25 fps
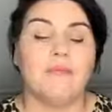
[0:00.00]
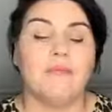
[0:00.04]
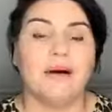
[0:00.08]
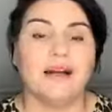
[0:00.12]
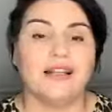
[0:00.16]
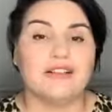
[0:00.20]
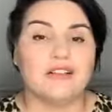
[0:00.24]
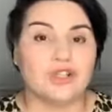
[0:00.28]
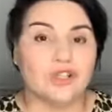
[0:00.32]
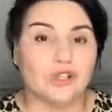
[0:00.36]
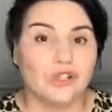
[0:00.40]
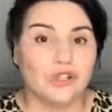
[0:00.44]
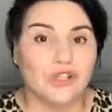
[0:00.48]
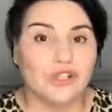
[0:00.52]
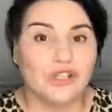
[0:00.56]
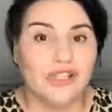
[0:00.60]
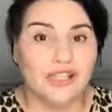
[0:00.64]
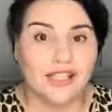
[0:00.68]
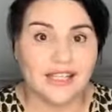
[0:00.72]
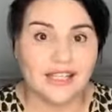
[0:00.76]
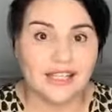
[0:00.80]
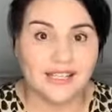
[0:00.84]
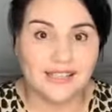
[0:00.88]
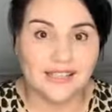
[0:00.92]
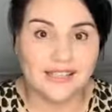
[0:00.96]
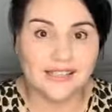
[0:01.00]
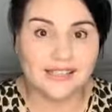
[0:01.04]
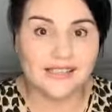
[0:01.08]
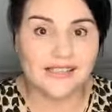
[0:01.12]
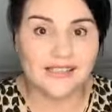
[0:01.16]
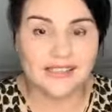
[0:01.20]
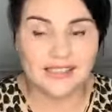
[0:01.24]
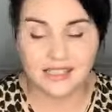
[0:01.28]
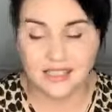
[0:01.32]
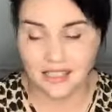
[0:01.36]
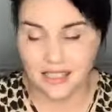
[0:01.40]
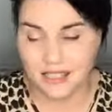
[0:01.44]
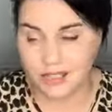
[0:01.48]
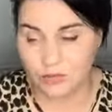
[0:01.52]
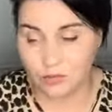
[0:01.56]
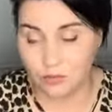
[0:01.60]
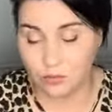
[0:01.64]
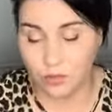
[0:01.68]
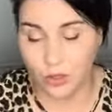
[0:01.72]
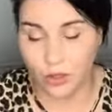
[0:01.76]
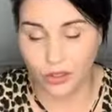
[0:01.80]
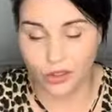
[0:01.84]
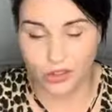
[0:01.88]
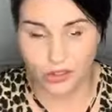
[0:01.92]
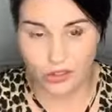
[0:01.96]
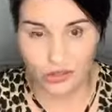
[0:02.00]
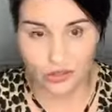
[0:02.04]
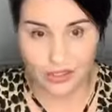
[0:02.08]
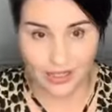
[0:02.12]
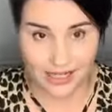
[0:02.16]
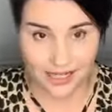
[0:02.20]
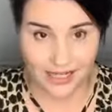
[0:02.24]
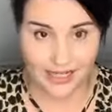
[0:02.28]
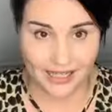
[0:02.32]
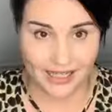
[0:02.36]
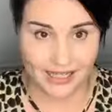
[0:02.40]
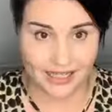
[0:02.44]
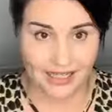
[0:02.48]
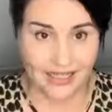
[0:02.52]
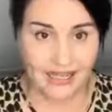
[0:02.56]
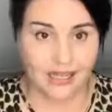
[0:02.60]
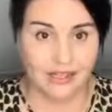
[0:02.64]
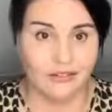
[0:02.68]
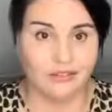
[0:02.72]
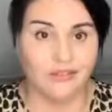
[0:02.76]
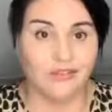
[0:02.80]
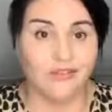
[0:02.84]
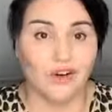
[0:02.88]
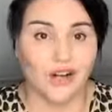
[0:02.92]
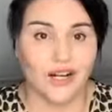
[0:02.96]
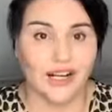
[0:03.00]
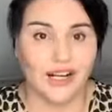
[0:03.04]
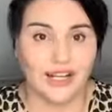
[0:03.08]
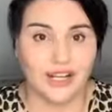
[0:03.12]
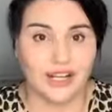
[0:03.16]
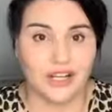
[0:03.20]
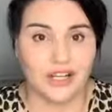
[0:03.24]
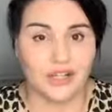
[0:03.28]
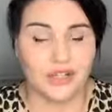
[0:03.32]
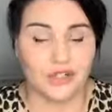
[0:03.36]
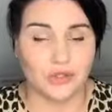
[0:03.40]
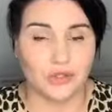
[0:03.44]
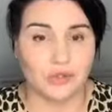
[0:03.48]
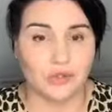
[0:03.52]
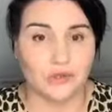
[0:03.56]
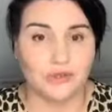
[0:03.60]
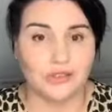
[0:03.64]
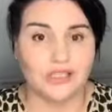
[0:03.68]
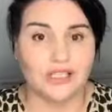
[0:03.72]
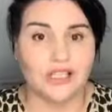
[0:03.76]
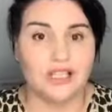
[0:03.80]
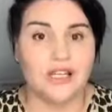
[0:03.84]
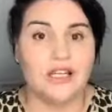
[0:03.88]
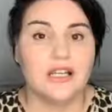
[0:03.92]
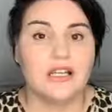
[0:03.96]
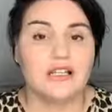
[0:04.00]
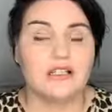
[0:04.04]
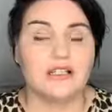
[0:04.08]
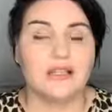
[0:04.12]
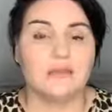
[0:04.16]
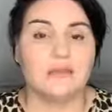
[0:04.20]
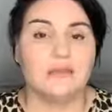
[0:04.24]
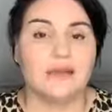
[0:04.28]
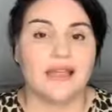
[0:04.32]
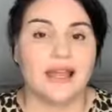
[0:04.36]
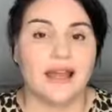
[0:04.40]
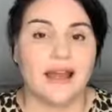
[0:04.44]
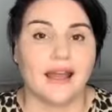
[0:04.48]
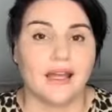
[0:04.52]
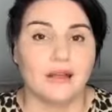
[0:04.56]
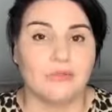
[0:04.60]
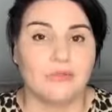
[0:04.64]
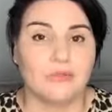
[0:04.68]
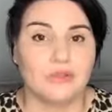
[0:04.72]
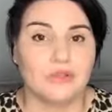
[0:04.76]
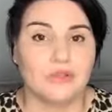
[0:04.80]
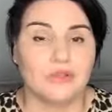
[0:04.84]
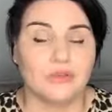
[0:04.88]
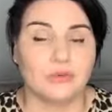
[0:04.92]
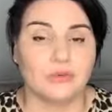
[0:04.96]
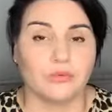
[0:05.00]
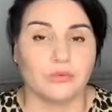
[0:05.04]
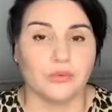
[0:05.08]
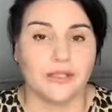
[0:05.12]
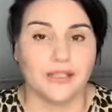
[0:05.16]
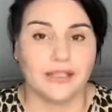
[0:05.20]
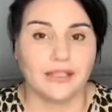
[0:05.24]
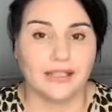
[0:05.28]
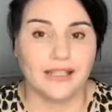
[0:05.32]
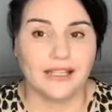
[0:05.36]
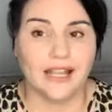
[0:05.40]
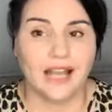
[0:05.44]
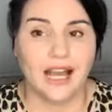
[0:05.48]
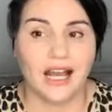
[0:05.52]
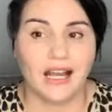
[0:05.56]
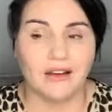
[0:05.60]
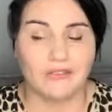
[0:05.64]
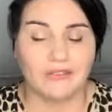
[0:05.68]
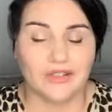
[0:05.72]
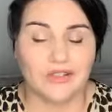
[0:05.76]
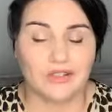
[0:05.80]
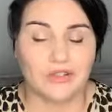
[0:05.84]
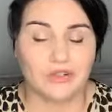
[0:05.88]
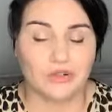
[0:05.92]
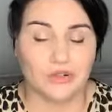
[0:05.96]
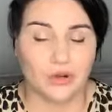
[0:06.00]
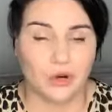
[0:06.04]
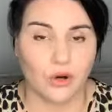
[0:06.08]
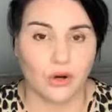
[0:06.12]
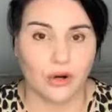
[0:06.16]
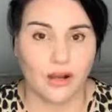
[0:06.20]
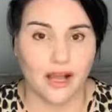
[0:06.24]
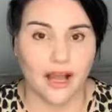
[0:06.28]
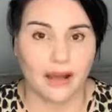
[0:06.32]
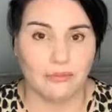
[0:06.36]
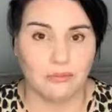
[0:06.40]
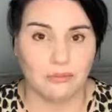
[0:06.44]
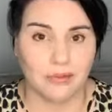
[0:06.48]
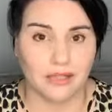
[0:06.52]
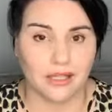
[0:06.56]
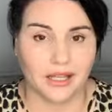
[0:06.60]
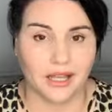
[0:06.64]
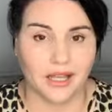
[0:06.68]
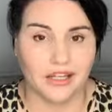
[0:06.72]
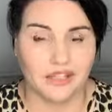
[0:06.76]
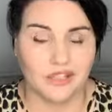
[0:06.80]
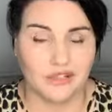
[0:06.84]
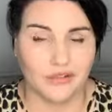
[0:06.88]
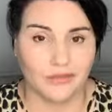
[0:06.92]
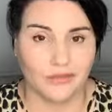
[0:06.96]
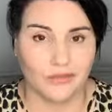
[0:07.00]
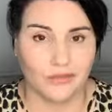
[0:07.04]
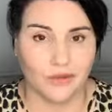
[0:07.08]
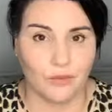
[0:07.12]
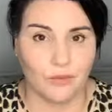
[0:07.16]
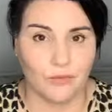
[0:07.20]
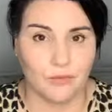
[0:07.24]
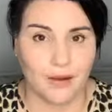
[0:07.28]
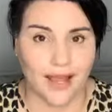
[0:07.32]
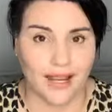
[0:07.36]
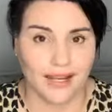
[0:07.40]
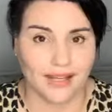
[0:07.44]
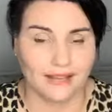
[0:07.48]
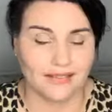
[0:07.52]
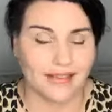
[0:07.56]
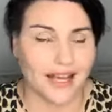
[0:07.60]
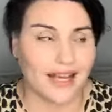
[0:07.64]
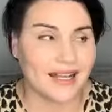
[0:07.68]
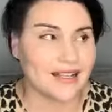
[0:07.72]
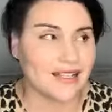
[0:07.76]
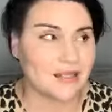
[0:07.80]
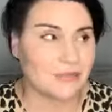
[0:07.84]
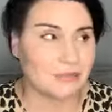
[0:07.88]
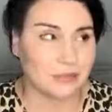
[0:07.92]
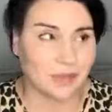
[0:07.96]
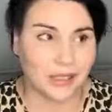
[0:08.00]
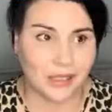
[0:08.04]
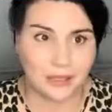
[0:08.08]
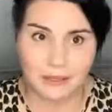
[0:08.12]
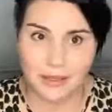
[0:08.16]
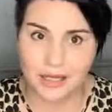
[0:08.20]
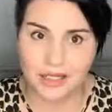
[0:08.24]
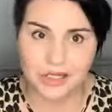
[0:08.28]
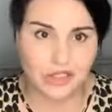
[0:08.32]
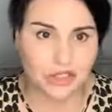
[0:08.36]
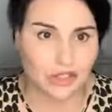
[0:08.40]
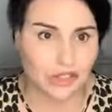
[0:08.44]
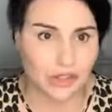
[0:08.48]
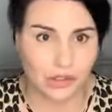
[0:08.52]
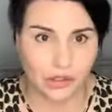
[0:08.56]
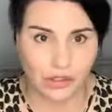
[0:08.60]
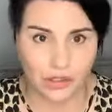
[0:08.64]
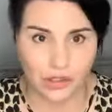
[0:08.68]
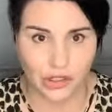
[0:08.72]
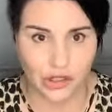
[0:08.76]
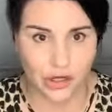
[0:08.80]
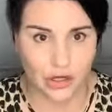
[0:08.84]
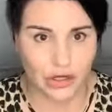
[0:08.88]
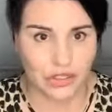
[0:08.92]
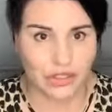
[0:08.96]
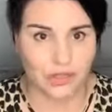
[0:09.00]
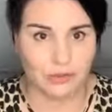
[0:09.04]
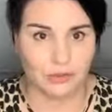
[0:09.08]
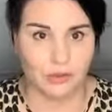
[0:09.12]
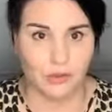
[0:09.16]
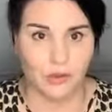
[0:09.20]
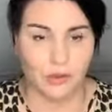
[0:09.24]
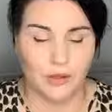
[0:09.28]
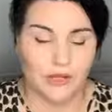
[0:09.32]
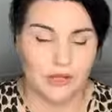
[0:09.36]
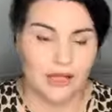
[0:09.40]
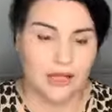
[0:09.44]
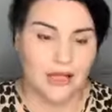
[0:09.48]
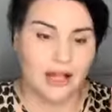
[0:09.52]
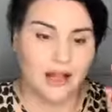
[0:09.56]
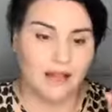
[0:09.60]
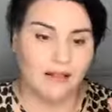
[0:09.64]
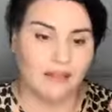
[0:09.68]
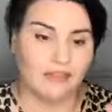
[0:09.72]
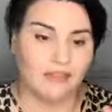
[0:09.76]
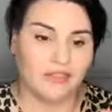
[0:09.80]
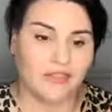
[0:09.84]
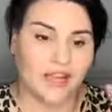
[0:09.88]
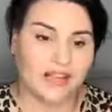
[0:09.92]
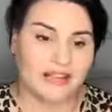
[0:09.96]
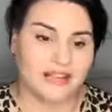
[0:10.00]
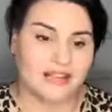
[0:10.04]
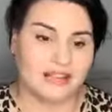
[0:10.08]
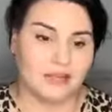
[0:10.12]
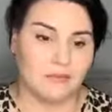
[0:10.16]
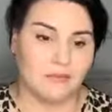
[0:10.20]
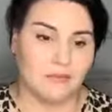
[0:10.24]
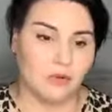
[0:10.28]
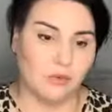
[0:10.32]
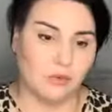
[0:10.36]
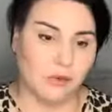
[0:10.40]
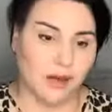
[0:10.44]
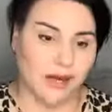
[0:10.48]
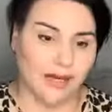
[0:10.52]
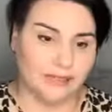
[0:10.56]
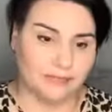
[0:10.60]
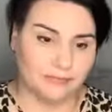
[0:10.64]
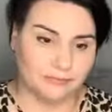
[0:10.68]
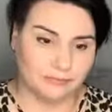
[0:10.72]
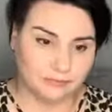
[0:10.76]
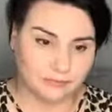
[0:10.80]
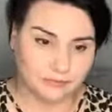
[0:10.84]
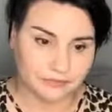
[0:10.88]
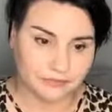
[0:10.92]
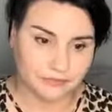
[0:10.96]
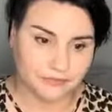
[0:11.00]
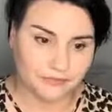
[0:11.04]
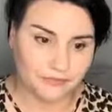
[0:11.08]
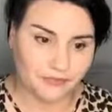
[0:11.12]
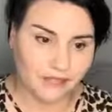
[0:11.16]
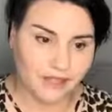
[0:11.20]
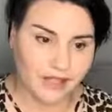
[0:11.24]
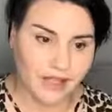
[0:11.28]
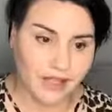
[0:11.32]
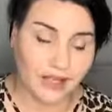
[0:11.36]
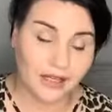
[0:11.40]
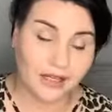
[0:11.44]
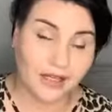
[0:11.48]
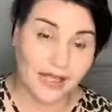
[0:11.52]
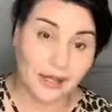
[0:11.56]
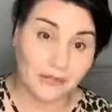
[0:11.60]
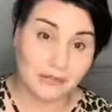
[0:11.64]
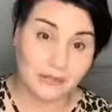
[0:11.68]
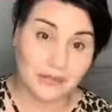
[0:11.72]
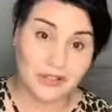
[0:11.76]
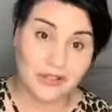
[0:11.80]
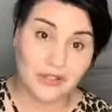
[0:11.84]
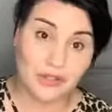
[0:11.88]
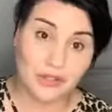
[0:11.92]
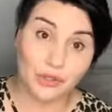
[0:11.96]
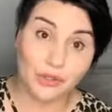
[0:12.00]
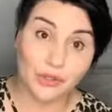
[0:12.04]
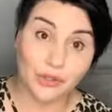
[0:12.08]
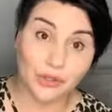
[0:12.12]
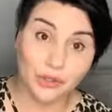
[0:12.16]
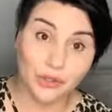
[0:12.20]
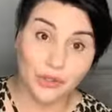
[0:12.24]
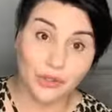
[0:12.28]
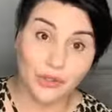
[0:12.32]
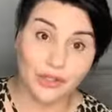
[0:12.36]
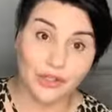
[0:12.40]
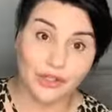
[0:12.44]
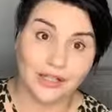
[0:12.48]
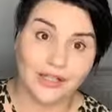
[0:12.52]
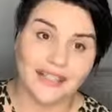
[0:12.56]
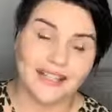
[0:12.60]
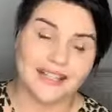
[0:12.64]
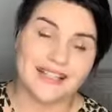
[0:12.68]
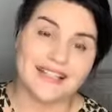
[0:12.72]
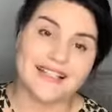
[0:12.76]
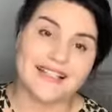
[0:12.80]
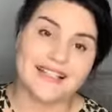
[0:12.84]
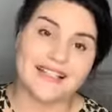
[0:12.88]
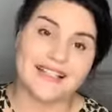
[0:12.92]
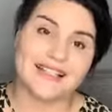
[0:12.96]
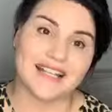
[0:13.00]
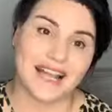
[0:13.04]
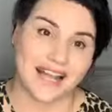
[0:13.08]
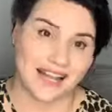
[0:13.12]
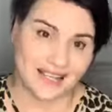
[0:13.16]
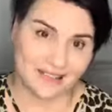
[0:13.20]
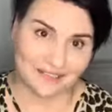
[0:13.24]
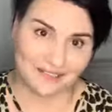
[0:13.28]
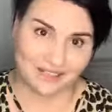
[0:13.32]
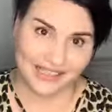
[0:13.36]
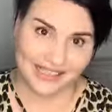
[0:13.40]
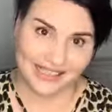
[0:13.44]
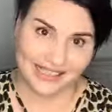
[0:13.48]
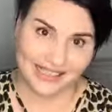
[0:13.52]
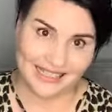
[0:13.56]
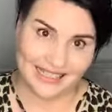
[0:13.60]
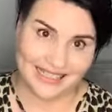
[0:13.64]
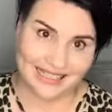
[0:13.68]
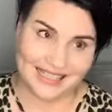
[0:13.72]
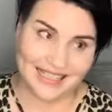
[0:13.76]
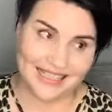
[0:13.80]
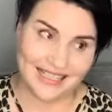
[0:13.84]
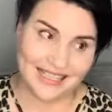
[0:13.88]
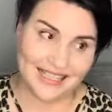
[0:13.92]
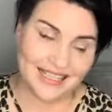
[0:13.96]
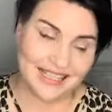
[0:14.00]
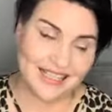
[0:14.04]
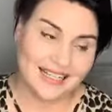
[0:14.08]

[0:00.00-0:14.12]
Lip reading: But 2 years is what you need in financials to be able to really have a strong application for a bank. That's pretty much a non-negotiable. That's number one. Number two is savings.